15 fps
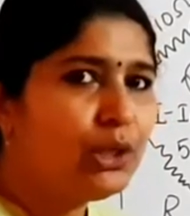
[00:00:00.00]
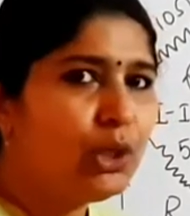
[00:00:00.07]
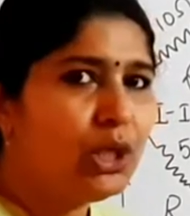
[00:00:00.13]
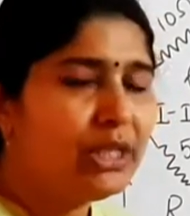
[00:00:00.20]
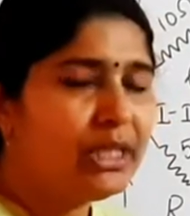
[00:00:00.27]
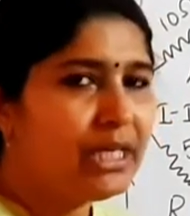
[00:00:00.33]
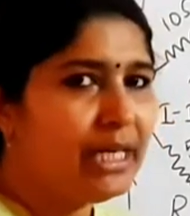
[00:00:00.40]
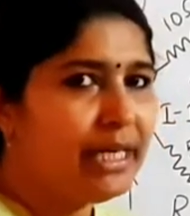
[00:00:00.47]
We
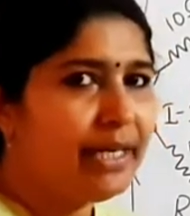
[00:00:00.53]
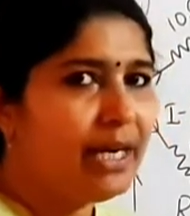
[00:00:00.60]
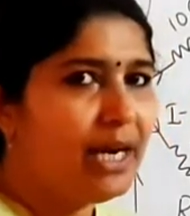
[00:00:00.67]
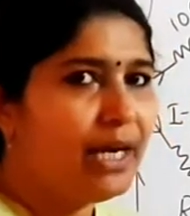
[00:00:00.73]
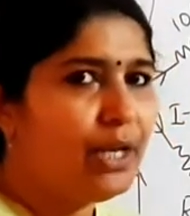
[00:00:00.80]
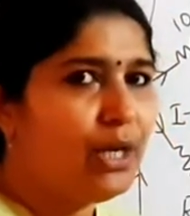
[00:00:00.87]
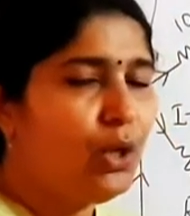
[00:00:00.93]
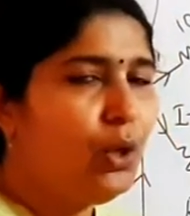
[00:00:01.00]
will
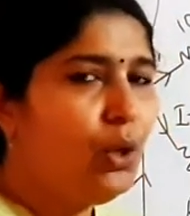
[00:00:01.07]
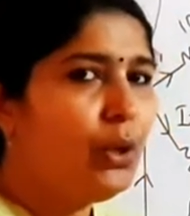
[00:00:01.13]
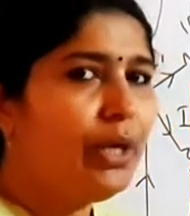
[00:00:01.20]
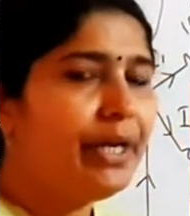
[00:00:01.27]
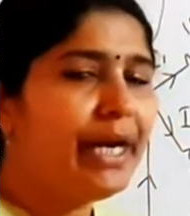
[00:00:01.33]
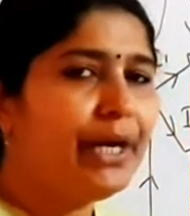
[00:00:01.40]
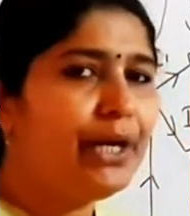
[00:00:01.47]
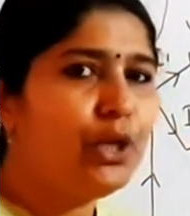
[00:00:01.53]

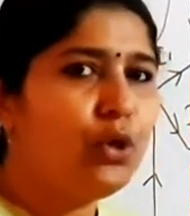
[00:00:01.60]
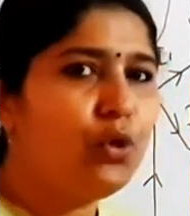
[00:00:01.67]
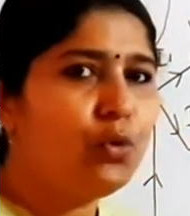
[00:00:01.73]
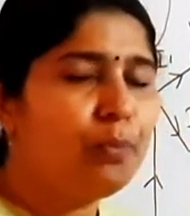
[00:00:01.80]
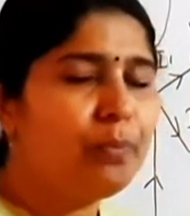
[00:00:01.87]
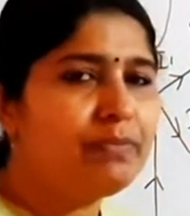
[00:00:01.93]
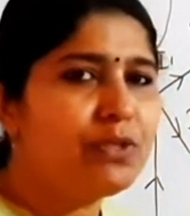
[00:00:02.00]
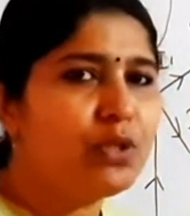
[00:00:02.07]
solve the
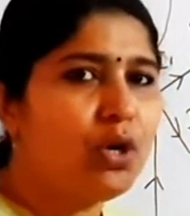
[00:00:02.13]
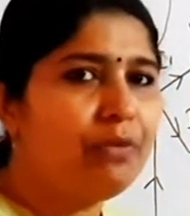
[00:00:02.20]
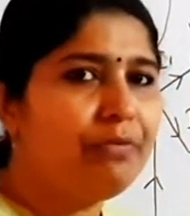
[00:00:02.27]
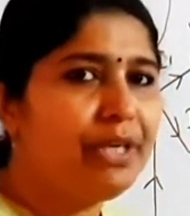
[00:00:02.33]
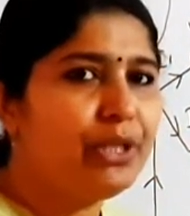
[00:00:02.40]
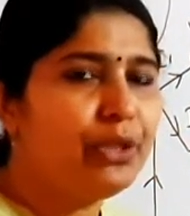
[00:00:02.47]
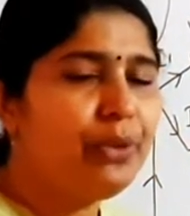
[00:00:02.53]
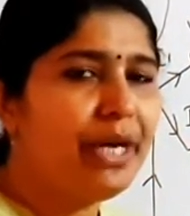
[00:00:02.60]
loop and solve
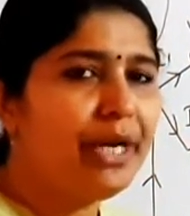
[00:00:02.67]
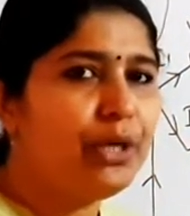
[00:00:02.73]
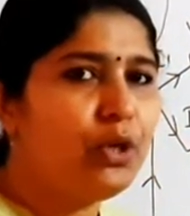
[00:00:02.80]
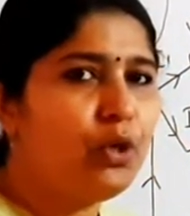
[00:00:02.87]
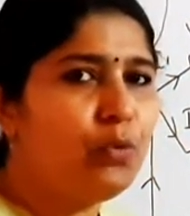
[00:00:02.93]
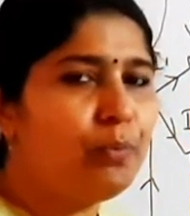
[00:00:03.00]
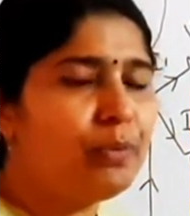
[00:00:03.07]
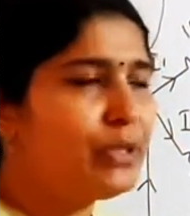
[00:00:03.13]
the
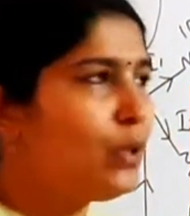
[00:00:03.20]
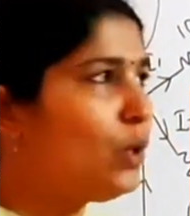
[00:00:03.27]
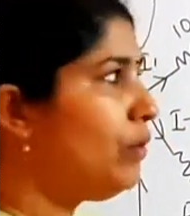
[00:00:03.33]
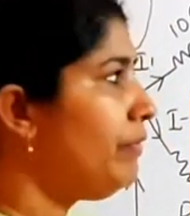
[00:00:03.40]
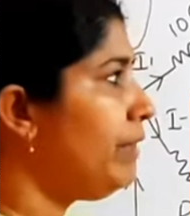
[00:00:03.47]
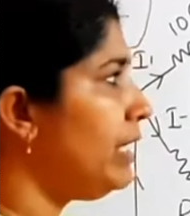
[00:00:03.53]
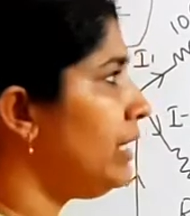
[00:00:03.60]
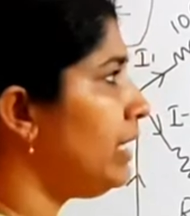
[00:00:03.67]
loop. Solve
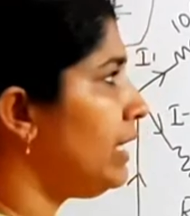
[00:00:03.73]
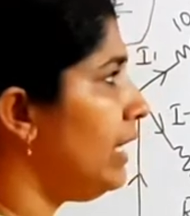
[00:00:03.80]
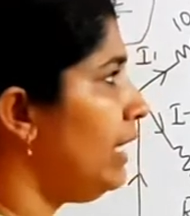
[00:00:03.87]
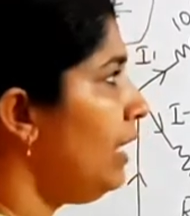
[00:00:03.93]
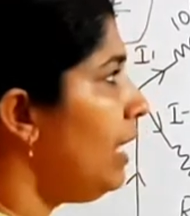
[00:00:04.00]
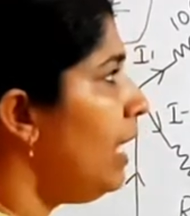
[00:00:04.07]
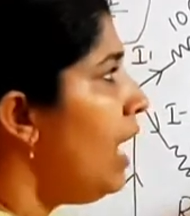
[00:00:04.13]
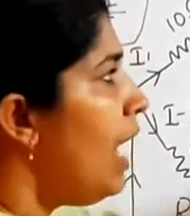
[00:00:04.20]

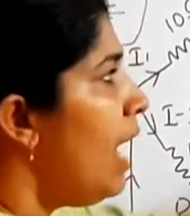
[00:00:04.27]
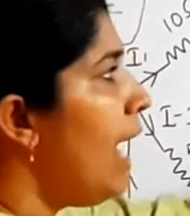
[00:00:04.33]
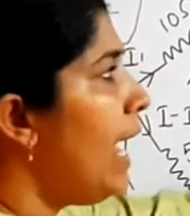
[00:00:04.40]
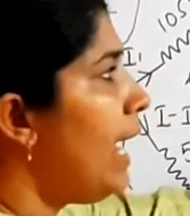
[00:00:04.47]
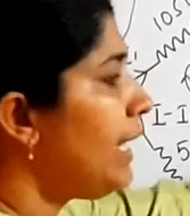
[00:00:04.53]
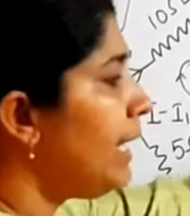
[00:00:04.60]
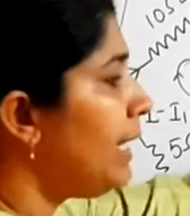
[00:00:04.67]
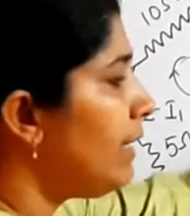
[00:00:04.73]

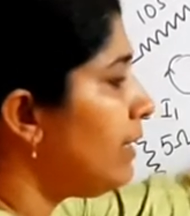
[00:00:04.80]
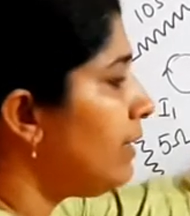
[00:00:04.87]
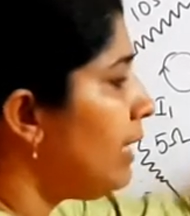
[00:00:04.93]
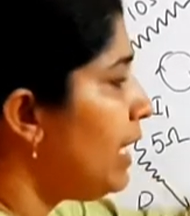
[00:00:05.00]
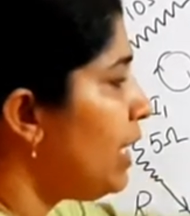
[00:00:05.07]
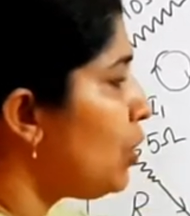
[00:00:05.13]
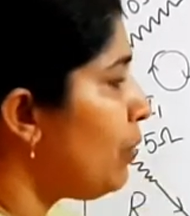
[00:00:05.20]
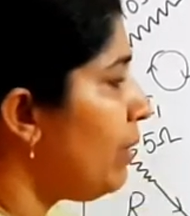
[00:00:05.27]

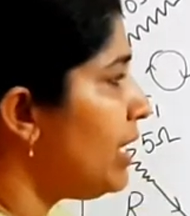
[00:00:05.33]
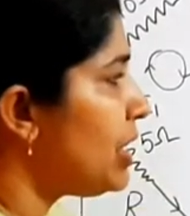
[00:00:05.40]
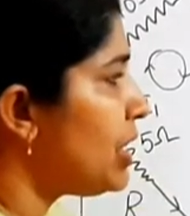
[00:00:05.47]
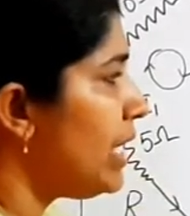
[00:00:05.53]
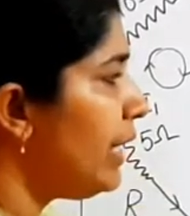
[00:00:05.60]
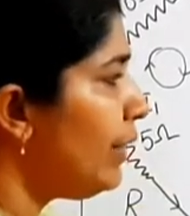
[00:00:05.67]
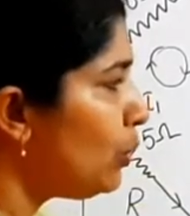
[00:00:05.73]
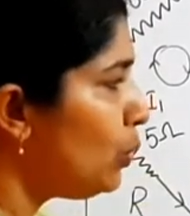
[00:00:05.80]
the equation.
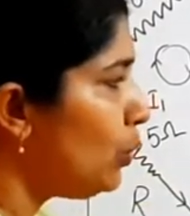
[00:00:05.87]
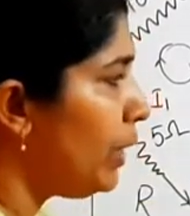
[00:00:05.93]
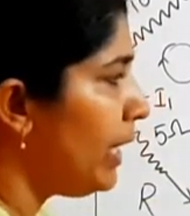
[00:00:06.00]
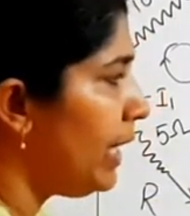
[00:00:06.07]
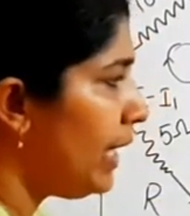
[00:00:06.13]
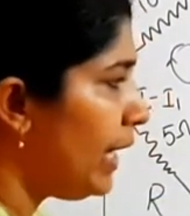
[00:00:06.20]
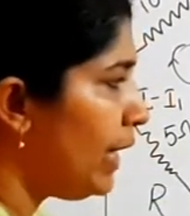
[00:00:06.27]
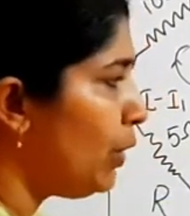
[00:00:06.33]
We
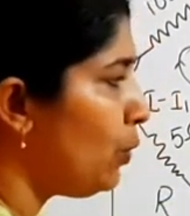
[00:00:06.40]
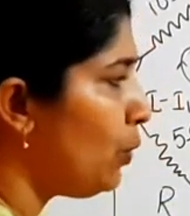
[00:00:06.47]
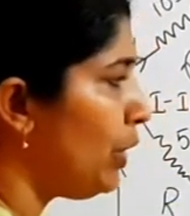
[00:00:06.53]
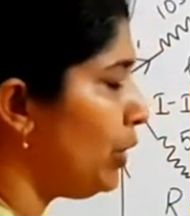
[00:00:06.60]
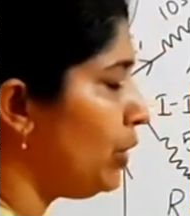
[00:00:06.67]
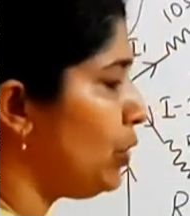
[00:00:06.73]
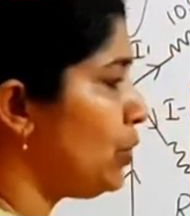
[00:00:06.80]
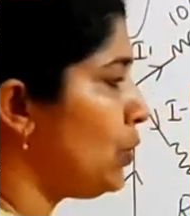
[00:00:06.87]

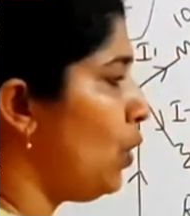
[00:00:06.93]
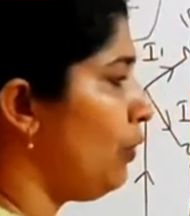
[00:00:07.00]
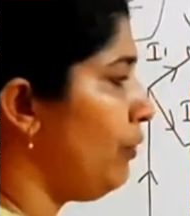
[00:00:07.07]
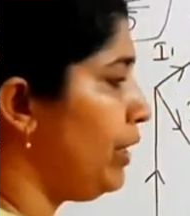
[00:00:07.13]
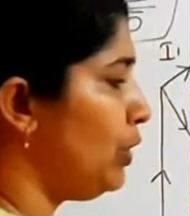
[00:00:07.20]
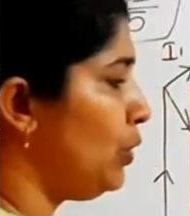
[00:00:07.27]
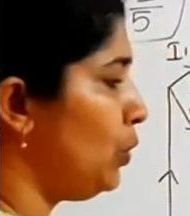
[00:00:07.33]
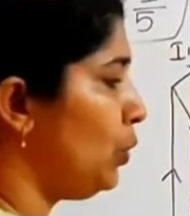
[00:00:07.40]
will solve the
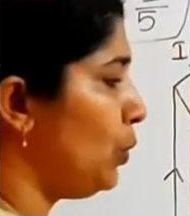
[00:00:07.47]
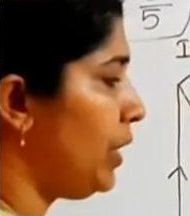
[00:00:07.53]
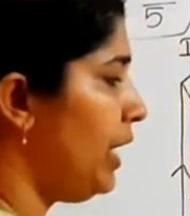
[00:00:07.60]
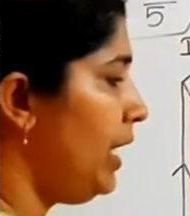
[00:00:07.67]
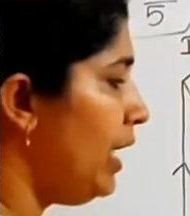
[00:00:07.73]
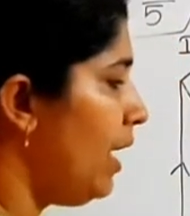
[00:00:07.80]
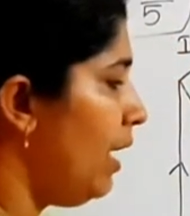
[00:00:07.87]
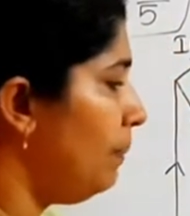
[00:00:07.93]
equation.
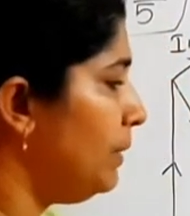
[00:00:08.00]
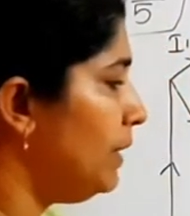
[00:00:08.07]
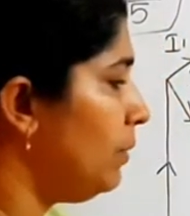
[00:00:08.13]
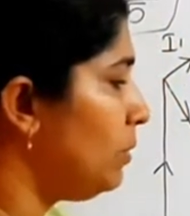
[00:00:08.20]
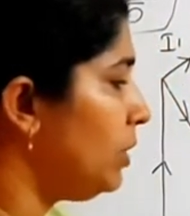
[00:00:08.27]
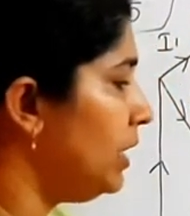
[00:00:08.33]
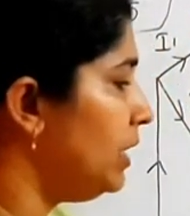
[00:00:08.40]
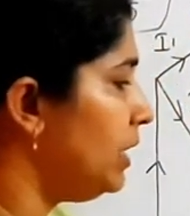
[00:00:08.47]
Okay, now
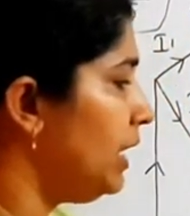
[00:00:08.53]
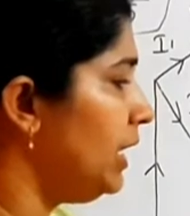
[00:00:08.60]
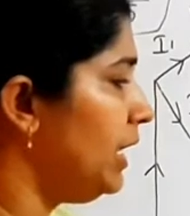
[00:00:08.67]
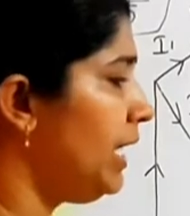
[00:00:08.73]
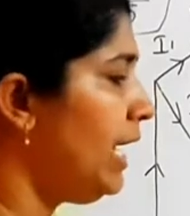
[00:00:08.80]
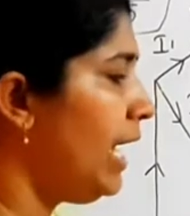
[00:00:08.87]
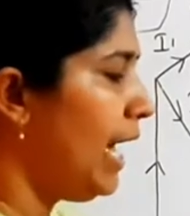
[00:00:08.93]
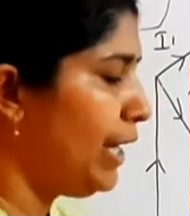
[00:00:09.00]
we will
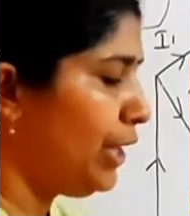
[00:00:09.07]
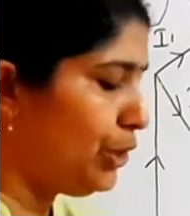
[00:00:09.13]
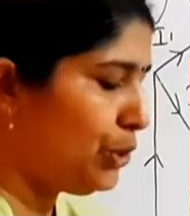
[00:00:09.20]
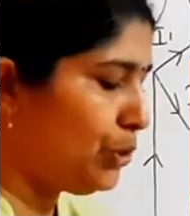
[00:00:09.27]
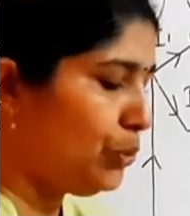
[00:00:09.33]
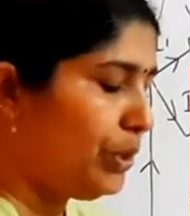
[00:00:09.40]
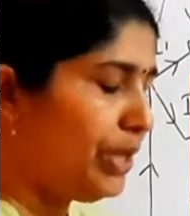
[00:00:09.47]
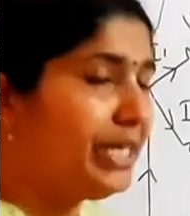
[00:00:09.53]
write
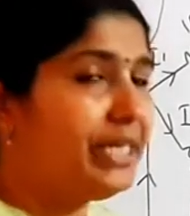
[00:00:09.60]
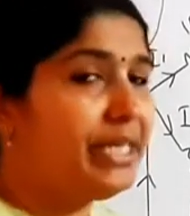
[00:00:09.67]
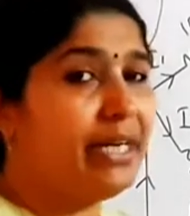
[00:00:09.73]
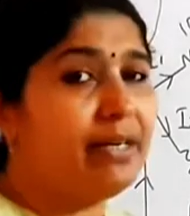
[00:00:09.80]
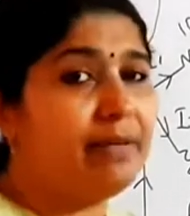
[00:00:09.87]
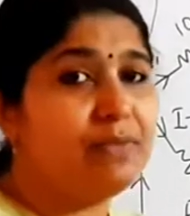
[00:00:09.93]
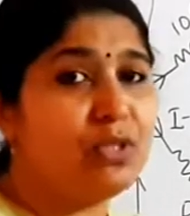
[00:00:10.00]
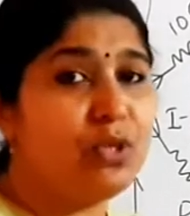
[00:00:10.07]
I2 in
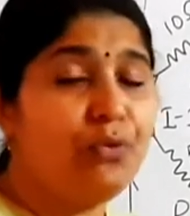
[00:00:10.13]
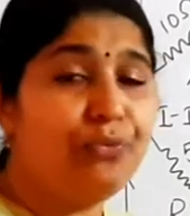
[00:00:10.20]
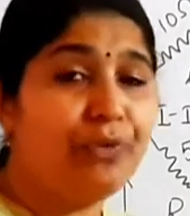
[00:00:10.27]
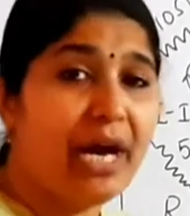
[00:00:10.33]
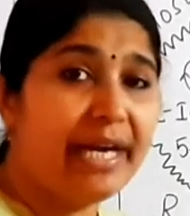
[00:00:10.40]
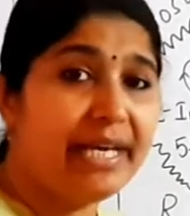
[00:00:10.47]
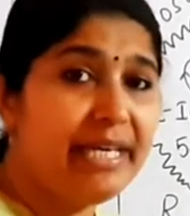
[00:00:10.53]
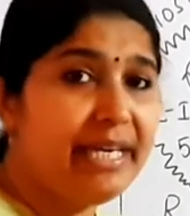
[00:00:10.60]
terms of I.